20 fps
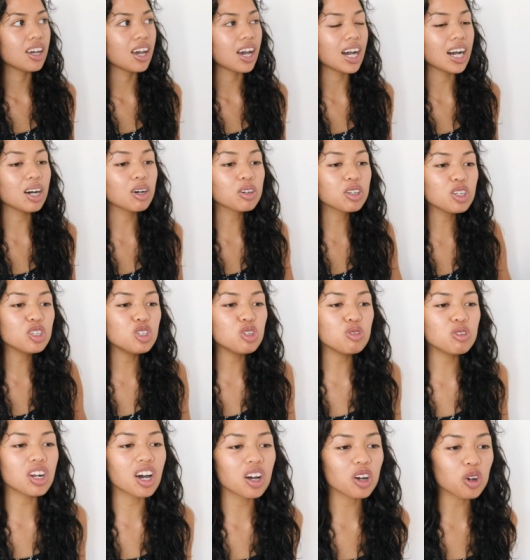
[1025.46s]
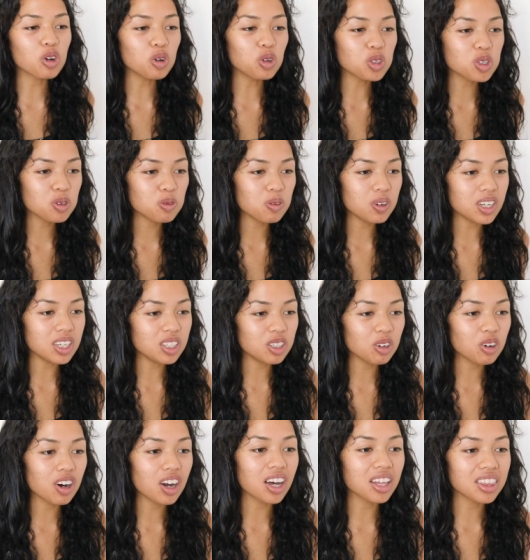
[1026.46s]
How could you not cultivate
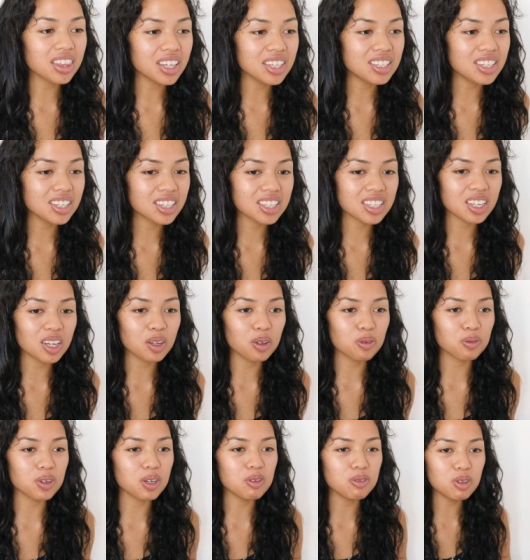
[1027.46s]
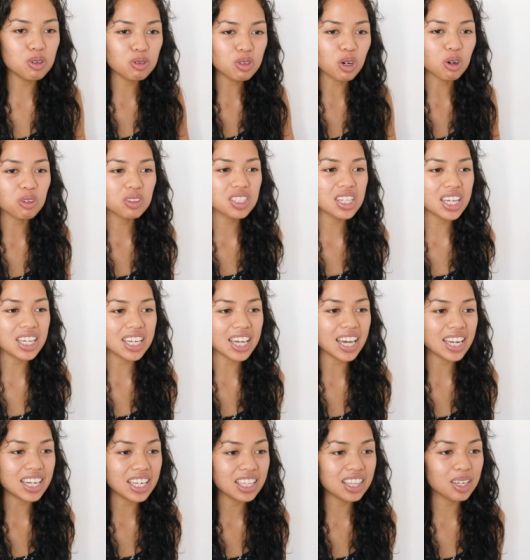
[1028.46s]
your authentic self if you don't take
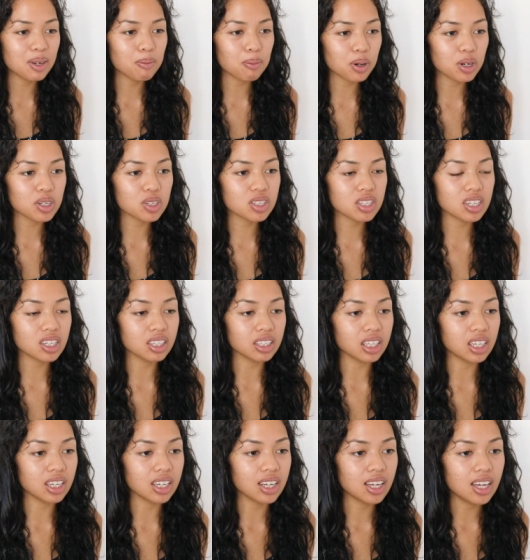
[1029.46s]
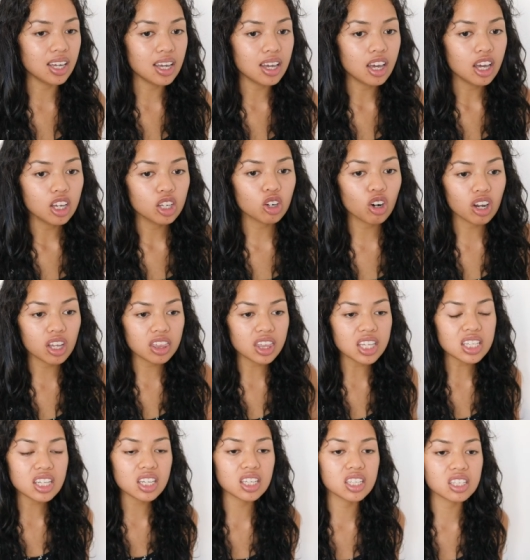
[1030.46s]
anything personally? Your
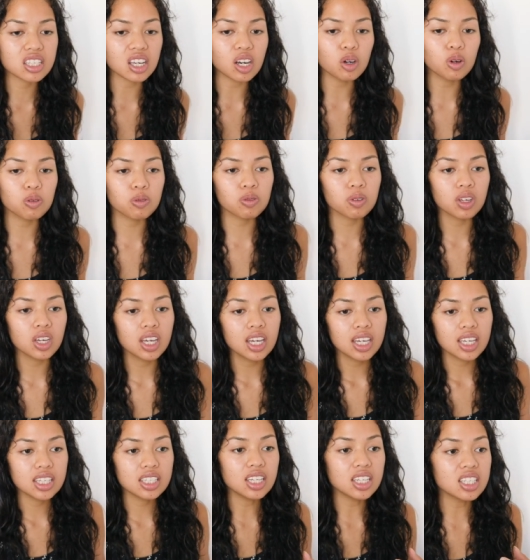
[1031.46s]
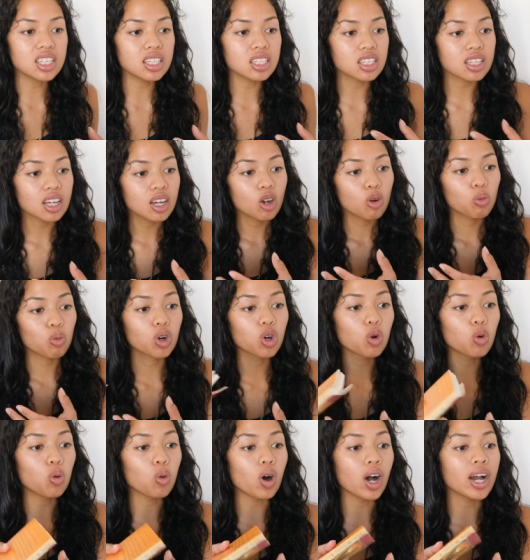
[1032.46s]
authentic self doesn't
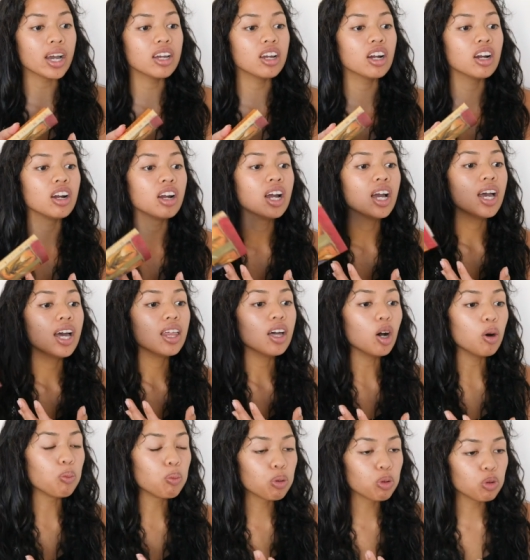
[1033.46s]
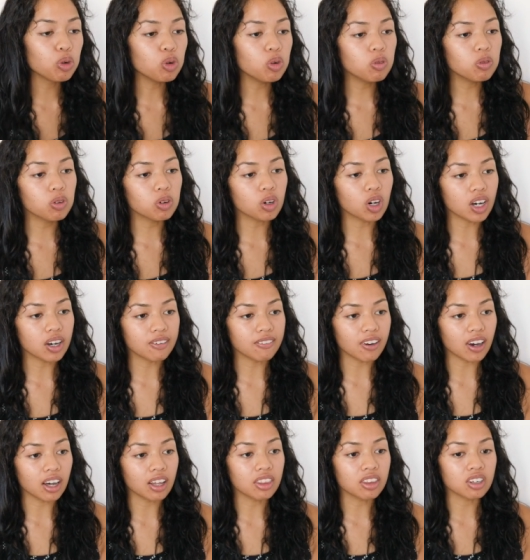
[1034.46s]
require approval of
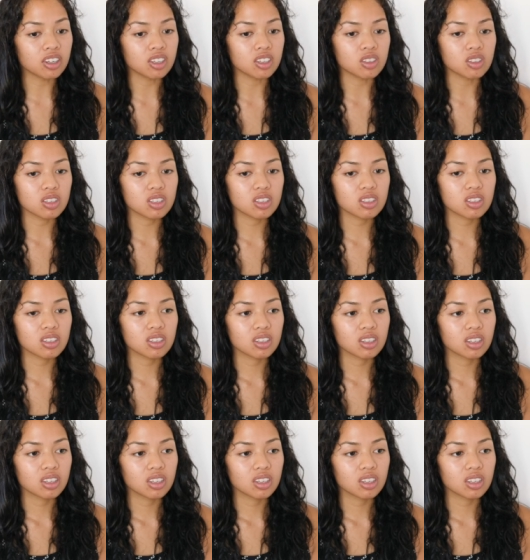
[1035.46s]
others